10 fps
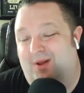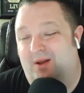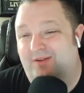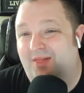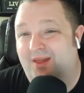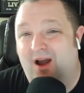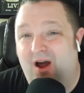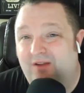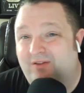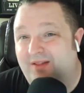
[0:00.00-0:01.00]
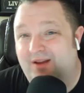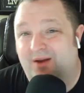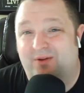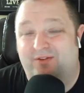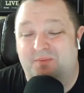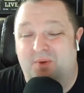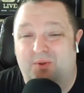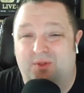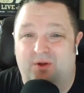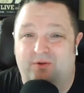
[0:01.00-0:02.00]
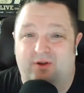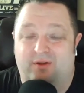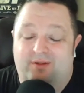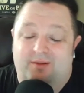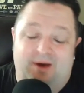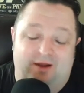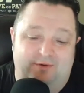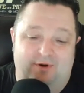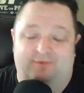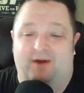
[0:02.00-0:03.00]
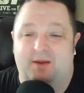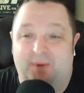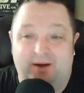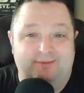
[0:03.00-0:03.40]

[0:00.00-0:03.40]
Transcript: I think, honestly, I'd rather see both of those other than the Masvidal fight. But